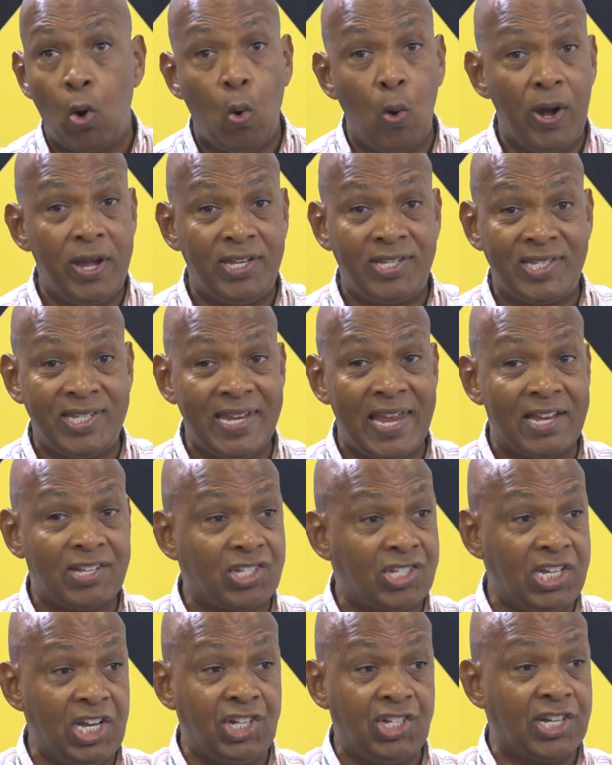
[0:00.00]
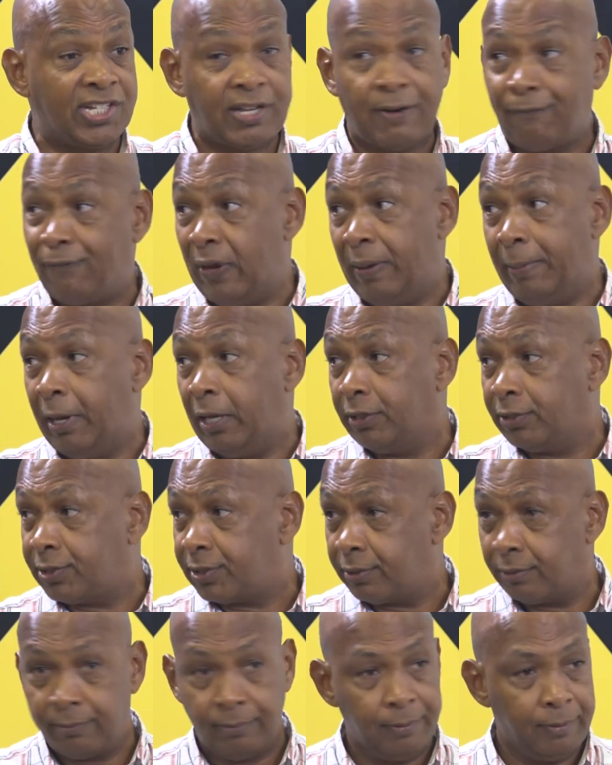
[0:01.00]
OECS teachers are
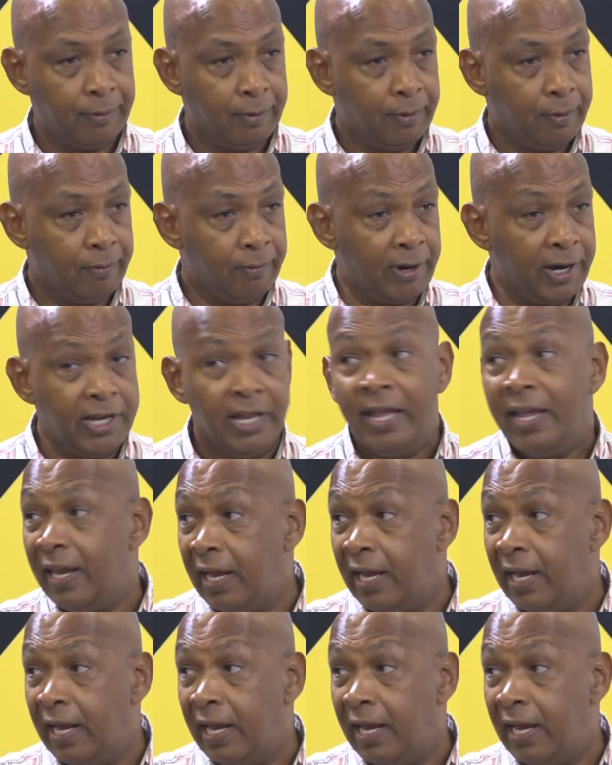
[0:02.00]
females. Right, right, right.